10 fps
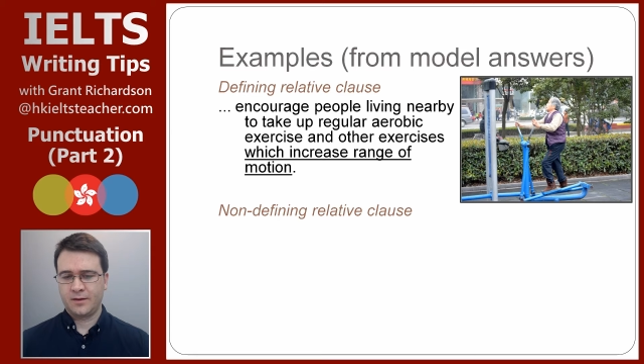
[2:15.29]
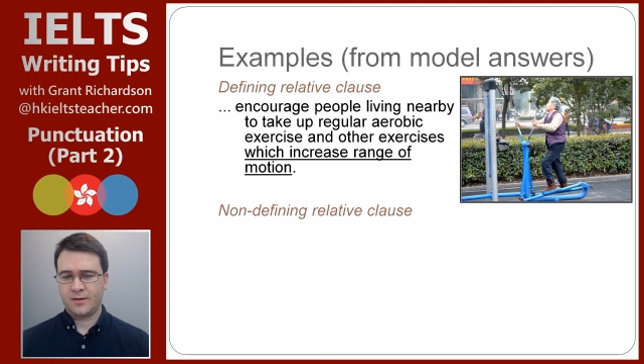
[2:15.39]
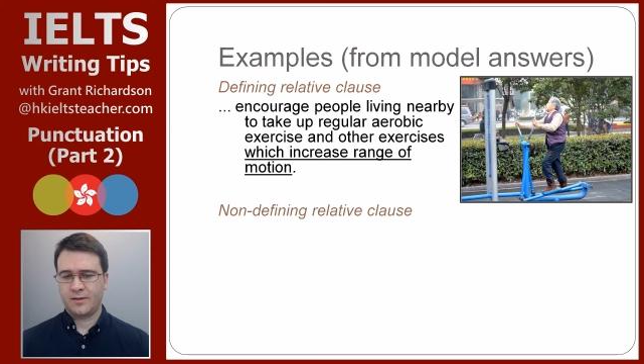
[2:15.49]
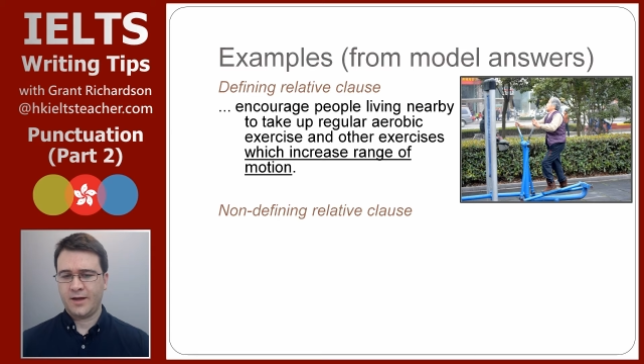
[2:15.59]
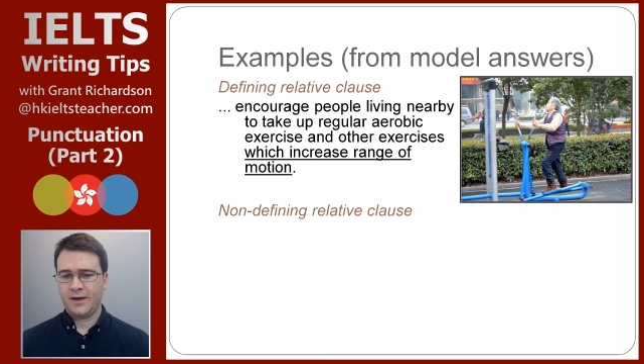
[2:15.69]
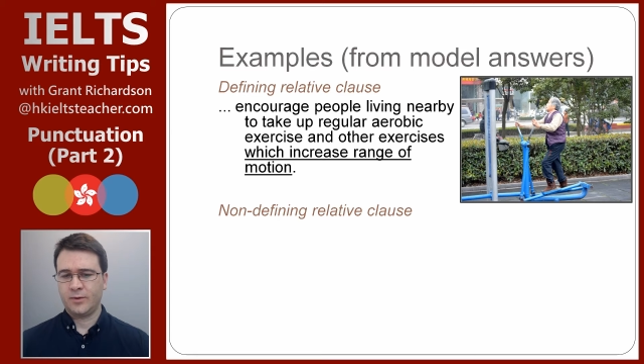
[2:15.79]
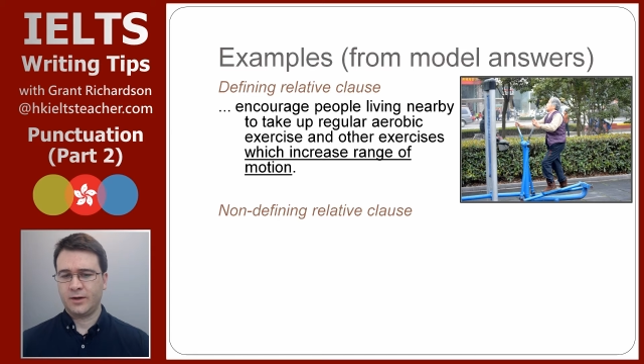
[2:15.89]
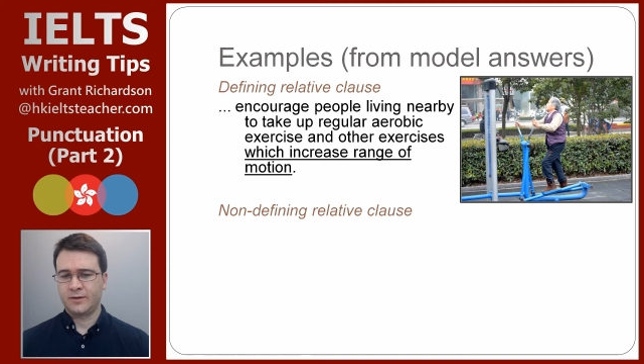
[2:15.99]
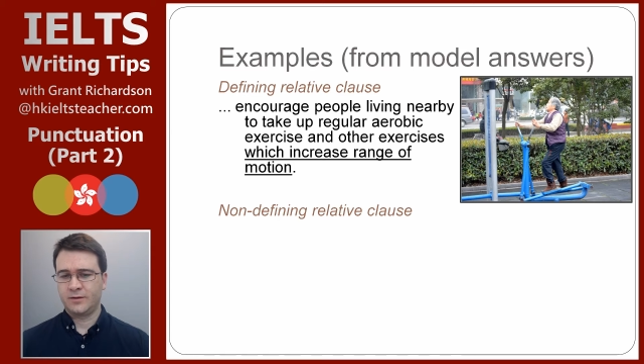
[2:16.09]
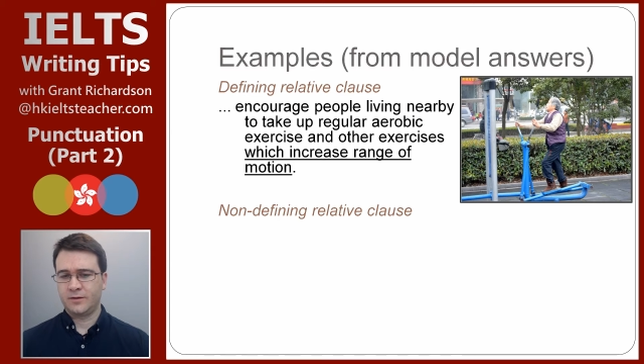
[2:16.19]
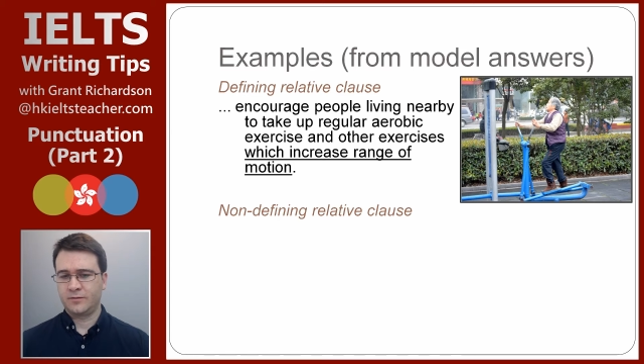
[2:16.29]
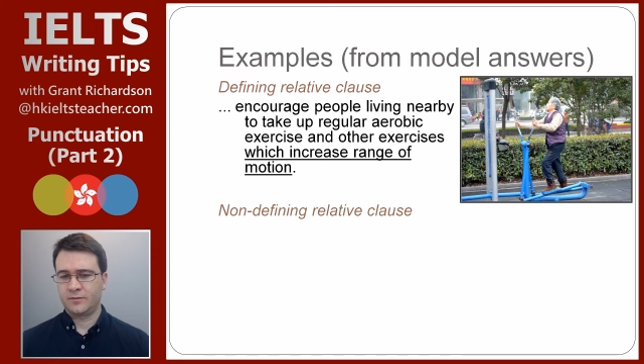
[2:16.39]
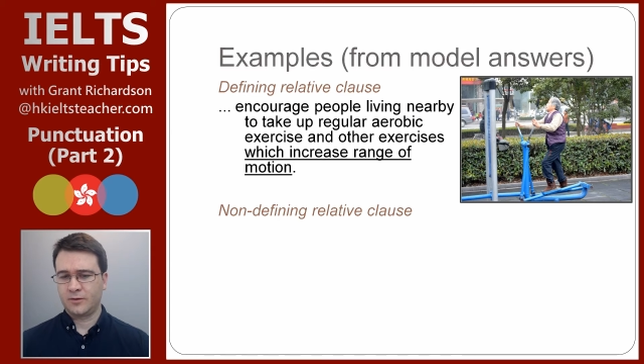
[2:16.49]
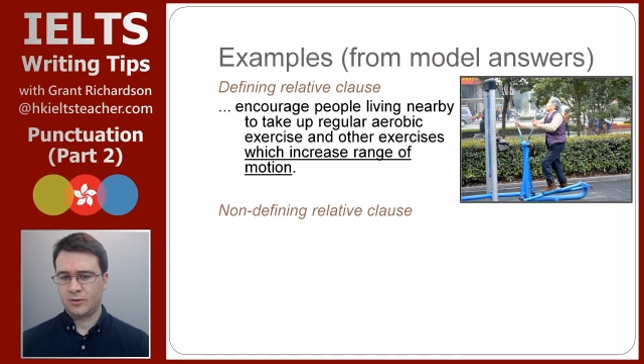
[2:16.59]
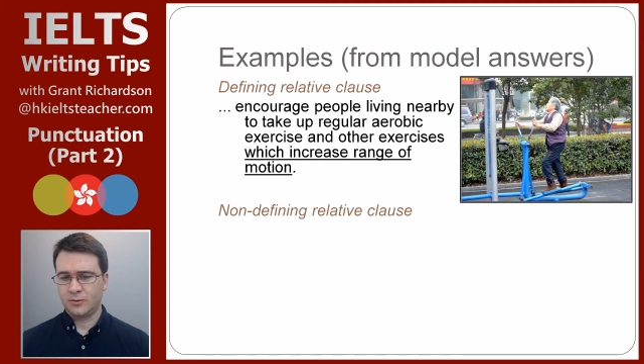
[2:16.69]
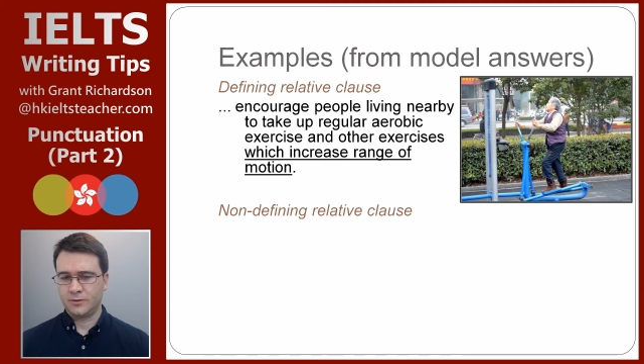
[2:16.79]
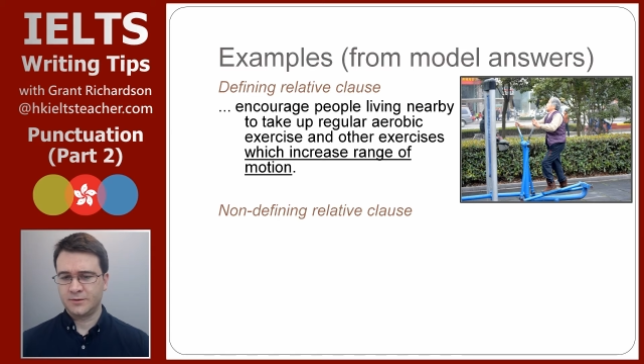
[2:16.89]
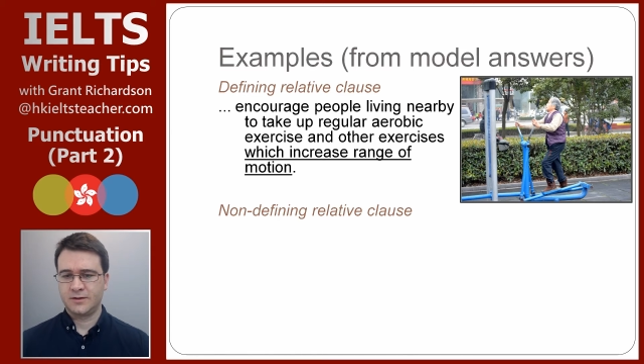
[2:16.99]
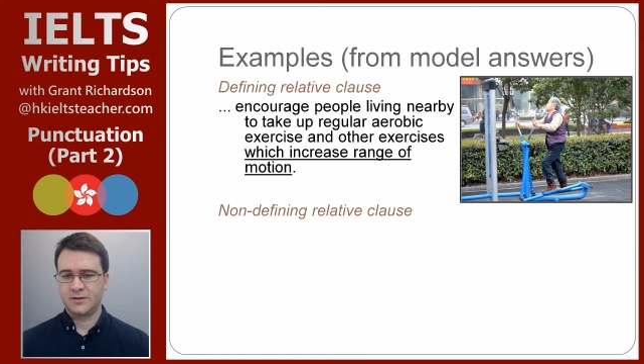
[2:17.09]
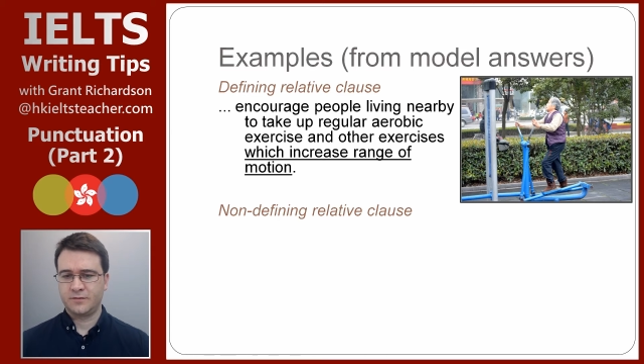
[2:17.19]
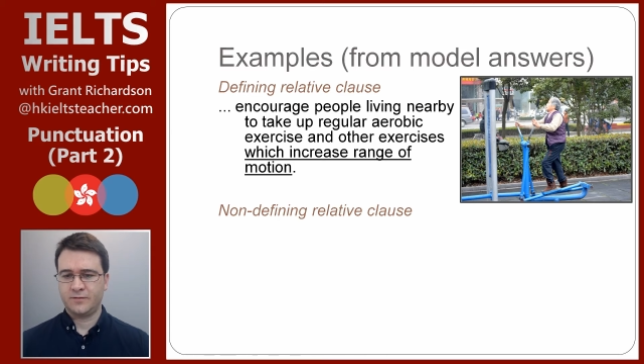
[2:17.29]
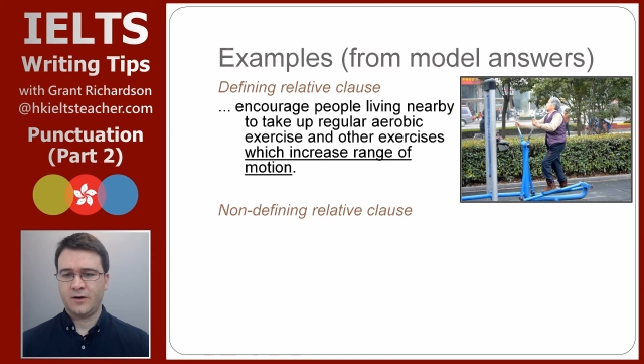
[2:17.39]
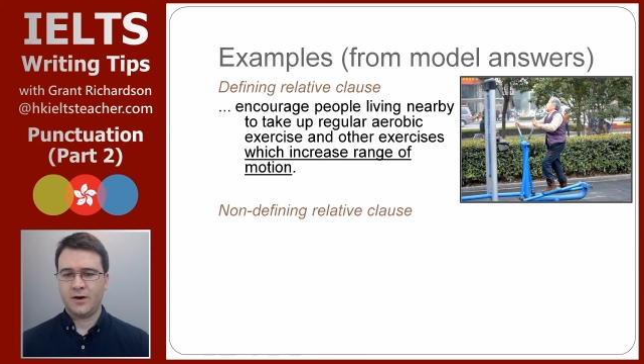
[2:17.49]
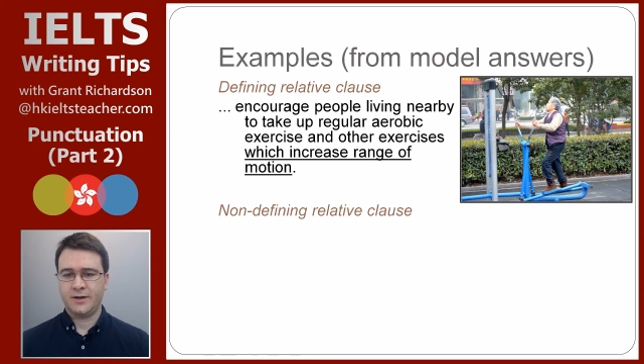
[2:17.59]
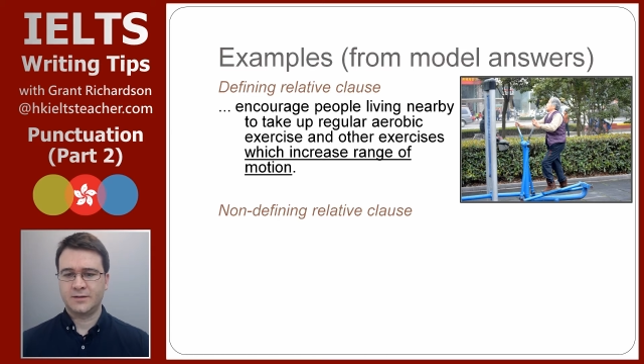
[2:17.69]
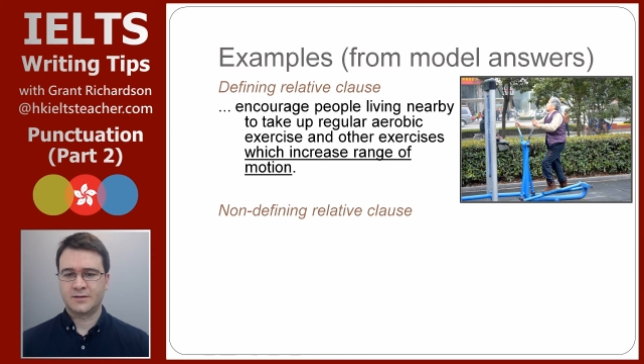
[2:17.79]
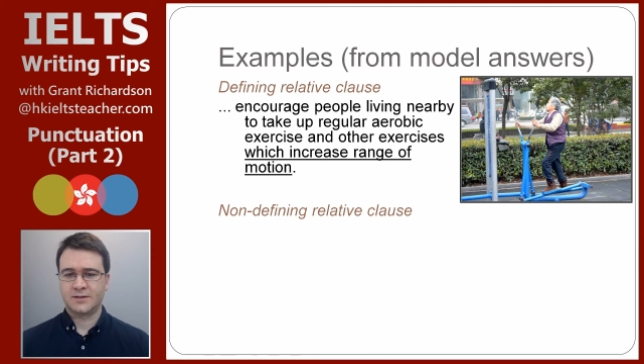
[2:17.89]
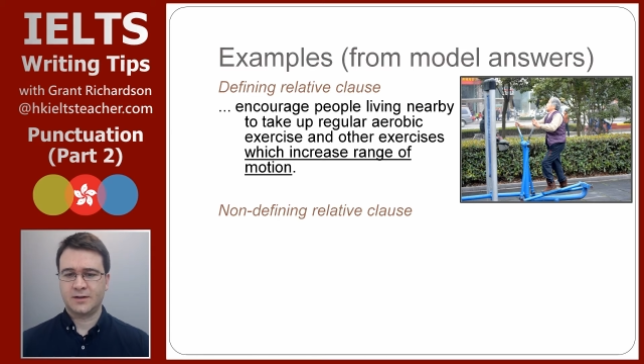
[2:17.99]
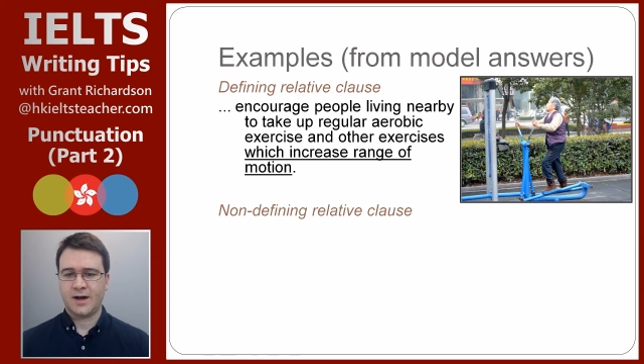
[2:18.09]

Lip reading: That relative clause defines